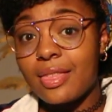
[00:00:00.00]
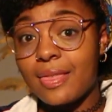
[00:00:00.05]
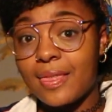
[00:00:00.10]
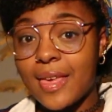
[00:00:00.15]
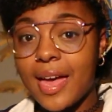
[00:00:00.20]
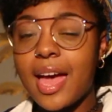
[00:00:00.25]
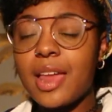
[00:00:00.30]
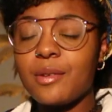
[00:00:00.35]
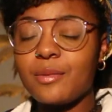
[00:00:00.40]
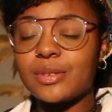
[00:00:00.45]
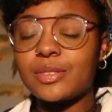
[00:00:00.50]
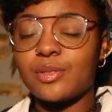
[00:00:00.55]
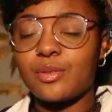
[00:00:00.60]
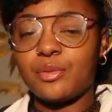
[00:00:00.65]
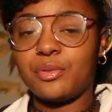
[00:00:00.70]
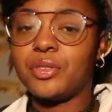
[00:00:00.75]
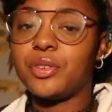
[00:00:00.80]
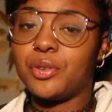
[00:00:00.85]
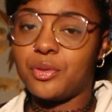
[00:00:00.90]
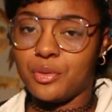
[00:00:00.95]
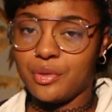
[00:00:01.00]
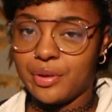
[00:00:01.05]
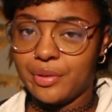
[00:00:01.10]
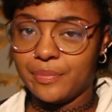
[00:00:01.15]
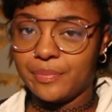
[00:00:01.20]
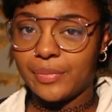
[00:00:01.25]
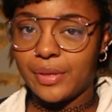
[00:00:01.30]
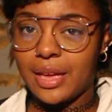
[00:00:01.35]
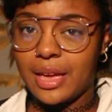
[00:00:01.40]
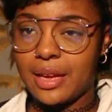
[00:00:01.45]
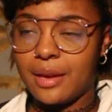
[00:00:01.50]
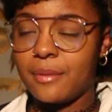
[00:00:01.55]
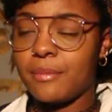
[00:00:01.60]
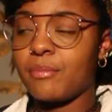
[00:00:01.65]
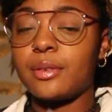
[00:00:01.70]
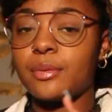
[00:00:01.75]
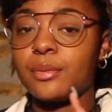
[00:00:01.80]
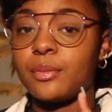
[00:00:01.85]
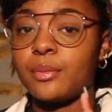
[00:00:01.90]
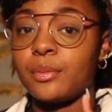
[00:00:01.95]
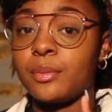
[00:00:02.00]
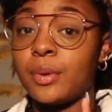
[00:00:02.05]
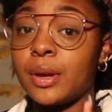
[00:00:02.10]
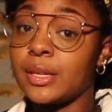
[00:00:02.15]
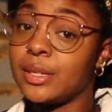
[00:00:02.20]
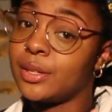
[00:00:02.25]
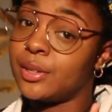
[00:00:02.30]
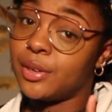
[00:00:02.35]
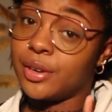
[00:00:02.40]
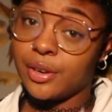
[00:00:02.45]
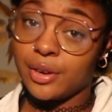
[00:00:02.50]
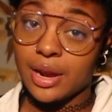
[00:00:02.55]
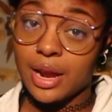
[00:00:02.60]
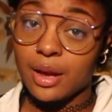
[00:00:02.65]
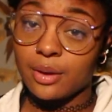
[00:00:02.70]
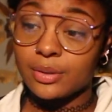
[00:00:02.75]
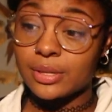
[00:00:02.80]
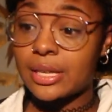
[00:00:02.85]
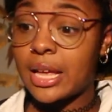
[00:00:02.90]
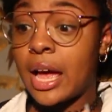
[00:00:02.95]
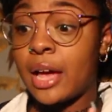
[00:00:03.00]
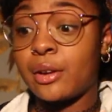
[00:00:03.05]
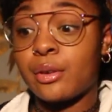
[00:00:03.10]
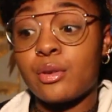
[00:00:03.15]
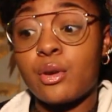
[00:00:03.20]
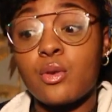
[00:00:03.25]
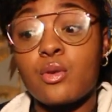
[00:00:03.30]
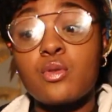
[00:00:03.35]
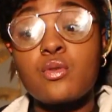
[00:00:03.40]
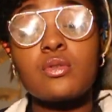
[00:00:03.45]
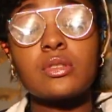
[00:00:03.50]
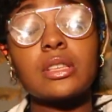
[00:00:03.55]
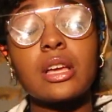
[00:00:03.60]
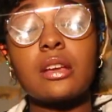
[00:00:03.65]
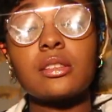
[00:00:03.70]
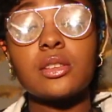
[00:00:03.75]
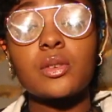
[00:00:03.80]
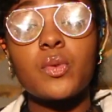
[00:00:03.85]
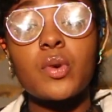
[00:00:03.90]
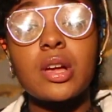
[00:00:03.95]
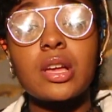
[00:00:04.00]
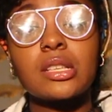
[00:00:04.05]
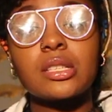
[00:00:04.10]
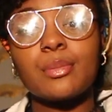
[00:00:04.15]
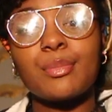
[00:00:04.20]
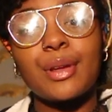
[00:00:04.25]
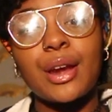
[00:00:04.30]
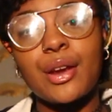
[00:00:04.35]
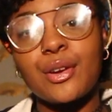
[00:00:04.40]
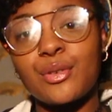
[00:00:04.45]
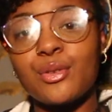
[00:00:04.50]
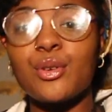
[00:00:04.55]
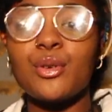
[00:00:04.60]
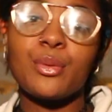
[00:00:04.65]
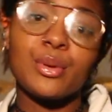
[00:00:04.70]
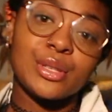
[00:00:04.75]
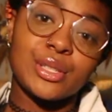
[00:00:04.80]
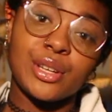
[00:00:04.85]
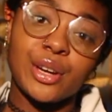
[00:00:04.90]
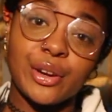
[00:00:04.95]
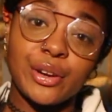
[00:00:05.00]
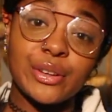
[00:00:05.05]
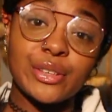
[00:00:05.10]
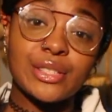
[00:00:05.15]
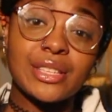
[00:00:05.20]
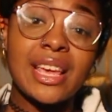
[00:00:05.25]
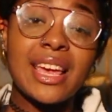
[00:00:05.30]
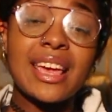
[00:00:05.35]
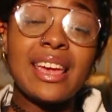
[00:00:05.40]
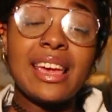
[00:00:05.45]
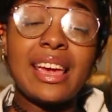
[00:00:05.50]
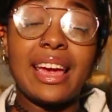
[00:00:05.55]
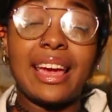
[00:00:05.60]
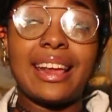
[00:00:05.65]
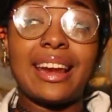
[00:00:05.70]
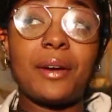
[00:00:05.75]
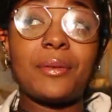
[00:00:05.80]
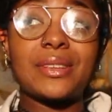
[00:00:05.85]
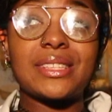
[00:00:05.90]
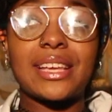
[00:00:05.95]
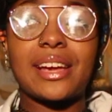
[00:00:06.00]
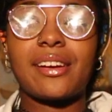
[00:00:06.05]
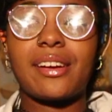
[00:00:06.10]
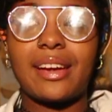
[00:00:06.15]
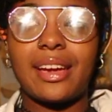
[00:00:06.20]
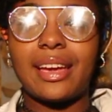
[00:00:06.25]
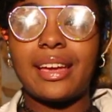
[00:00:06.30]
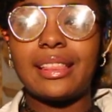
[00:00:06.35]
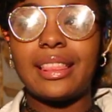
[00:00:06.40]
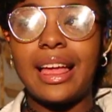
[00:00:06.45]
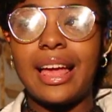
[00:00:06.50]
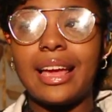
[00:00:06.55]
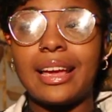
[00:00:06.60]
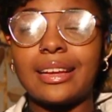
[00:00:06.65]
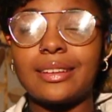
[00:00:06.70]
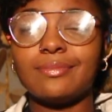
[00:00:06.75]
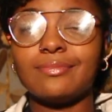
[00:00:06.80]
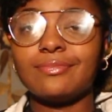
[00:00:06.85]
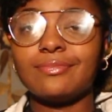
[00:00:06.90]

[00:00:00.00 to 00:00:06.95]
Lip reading: That was on the door, okay? It wasn't her house. I don't know whose house it was, but I knew it wasn't hers. And I was like, okay, like,